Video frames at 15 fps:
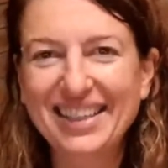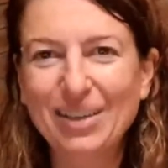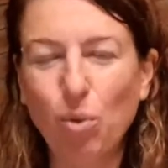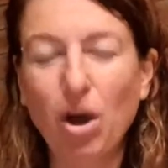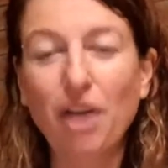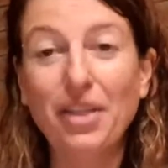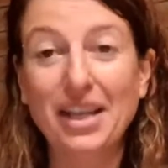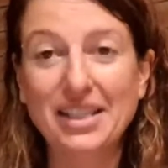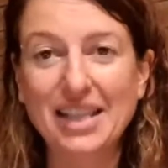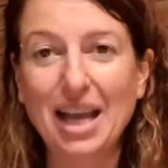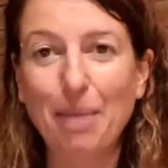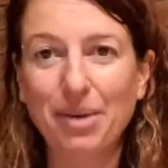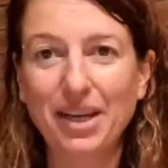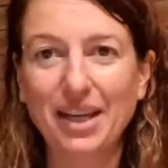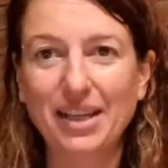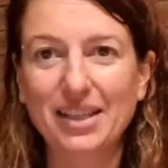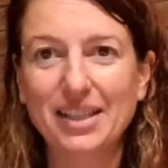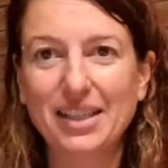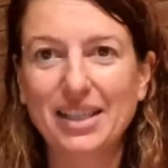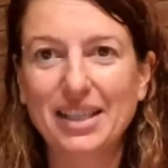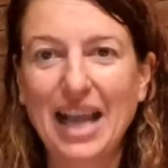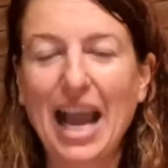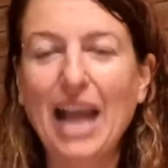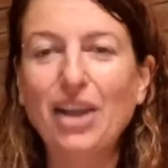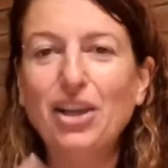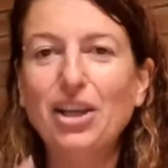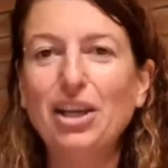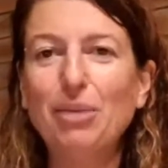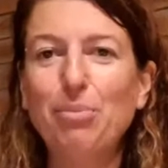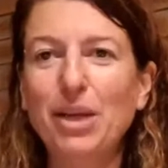while that's happening? How are you
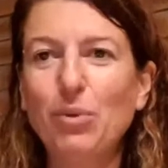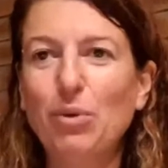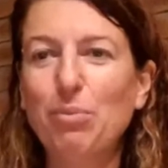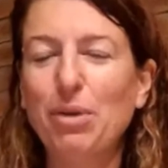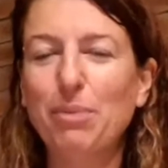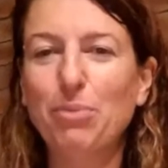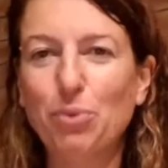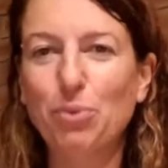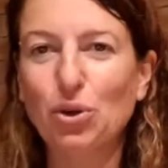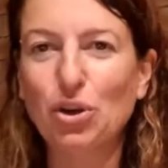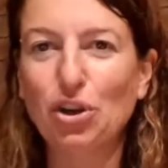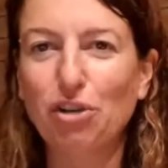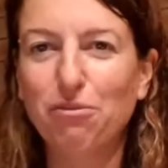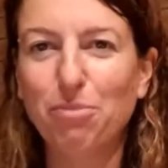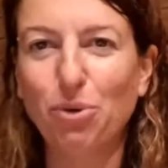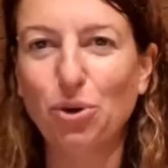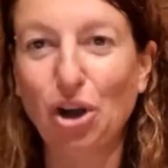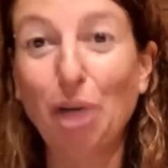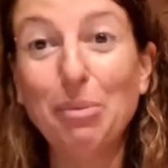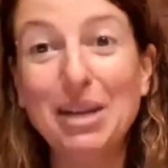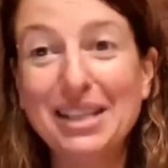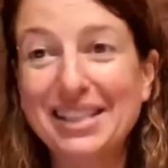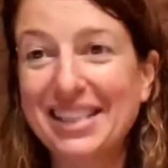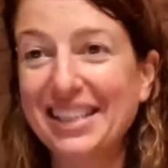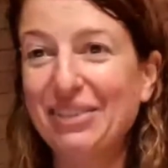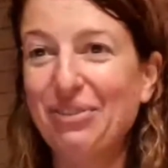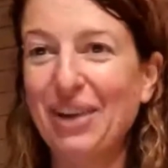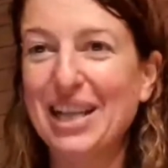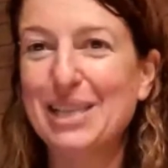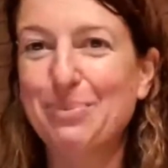going to be when people put curveball comments in
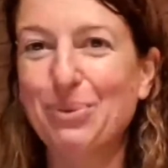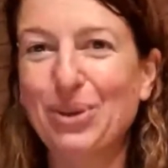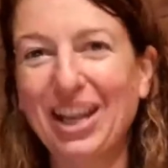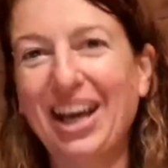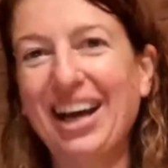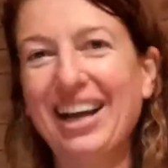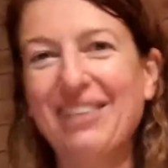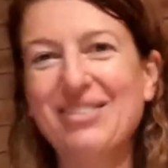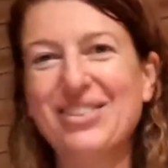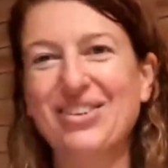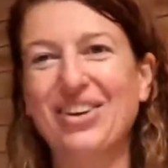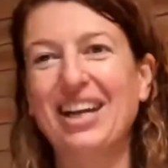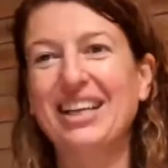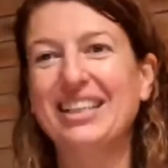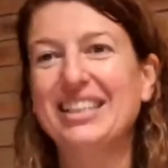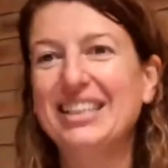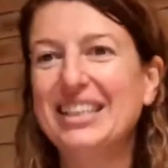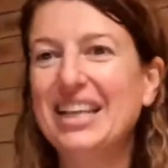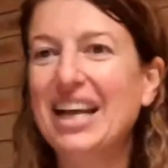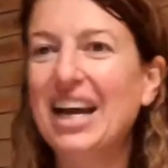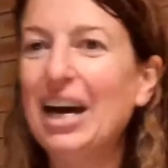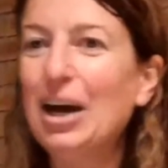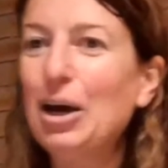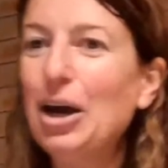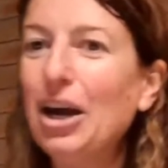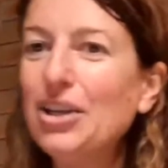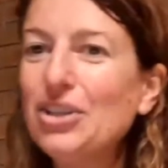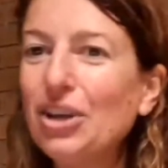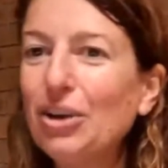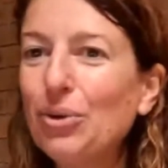your Facebook lives, right?
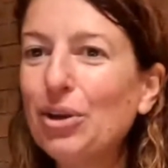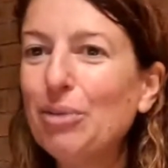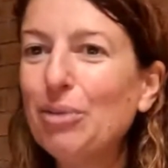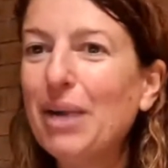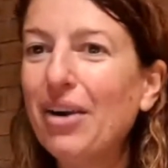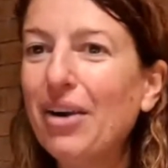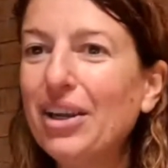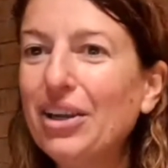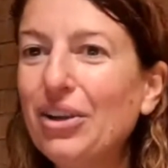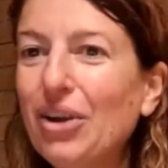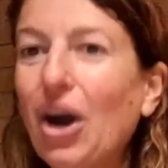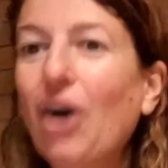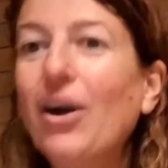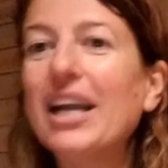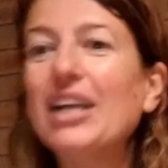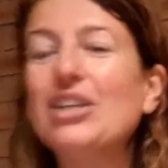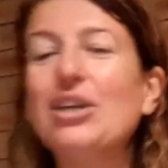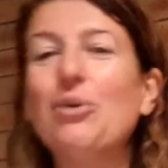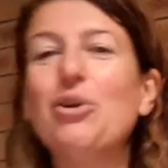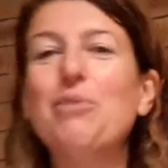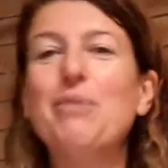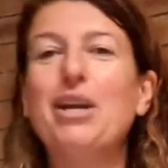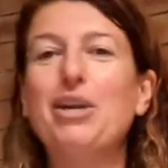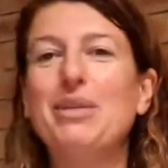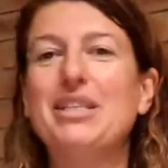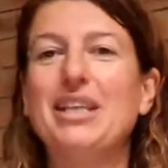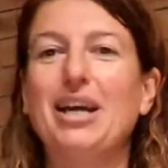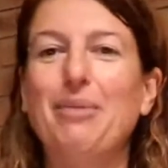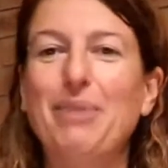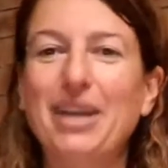I don't want to marry you. Oh, okay, you don't want to marry me,
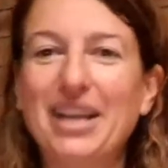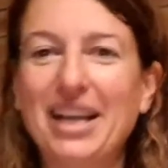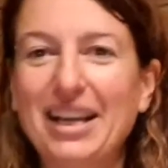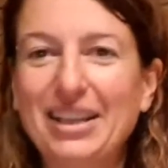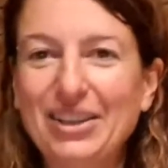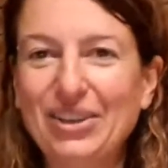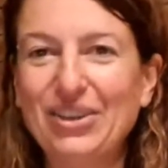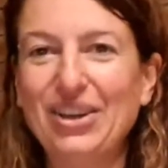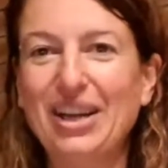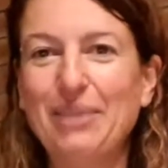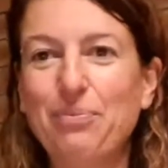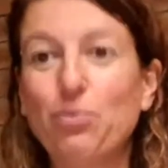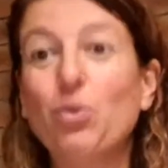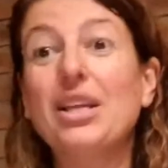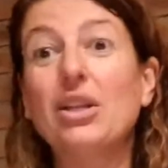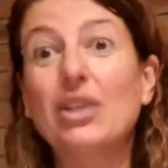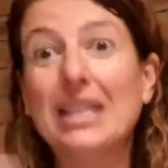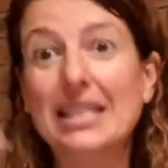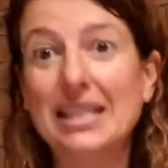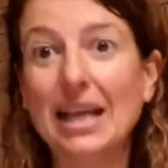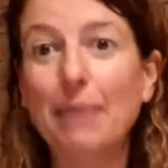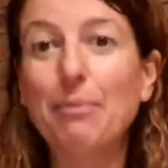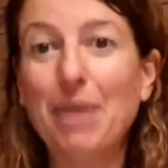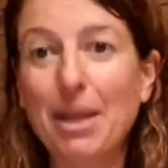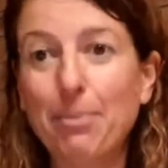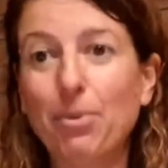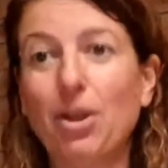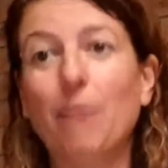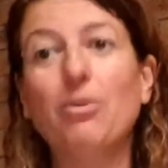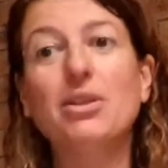dumb. Okay, all right. Well, because
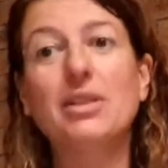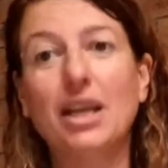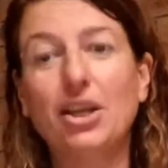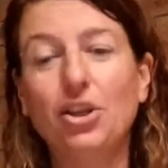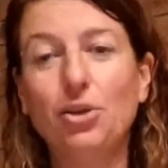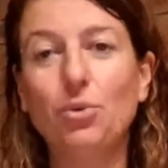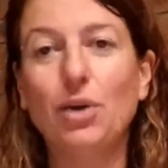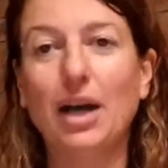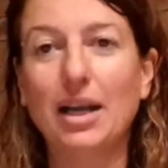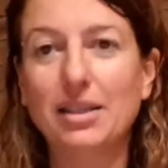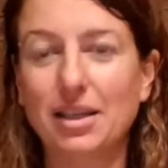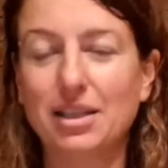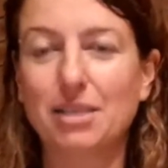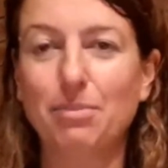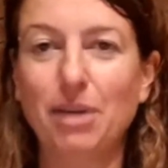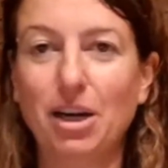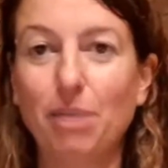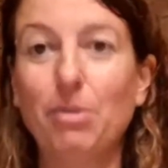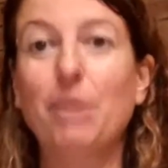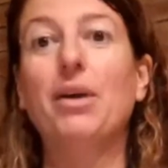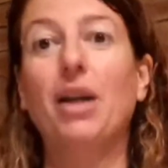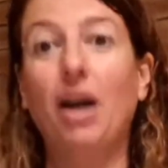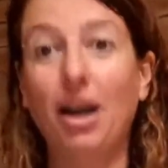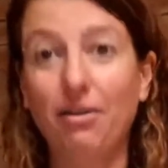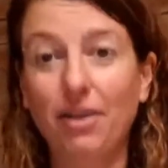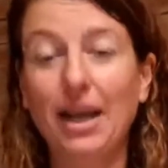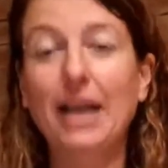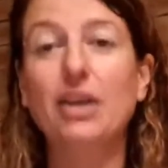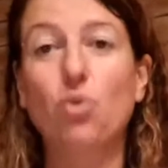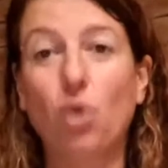people, I'm not saying you are asking to marry me, but I've
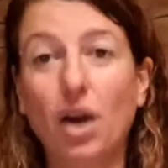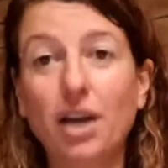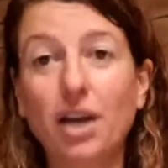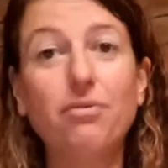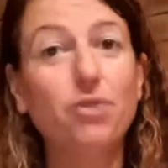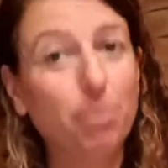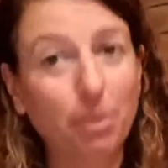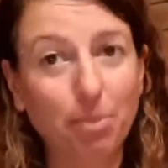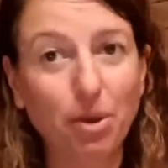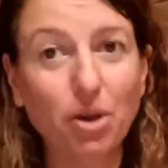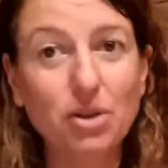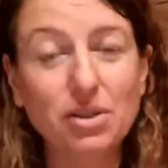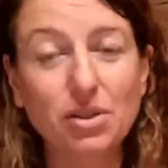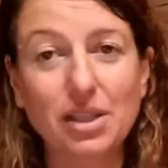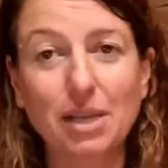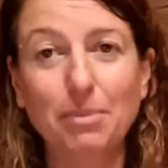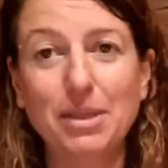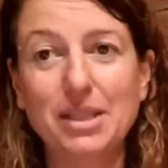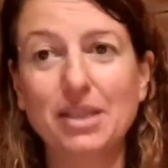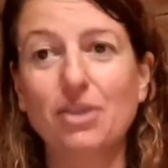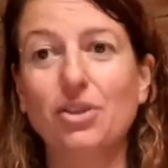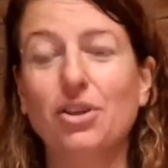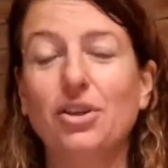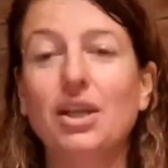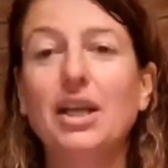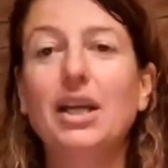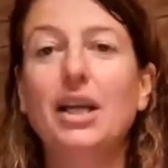had quite a few proposals, let me tell you,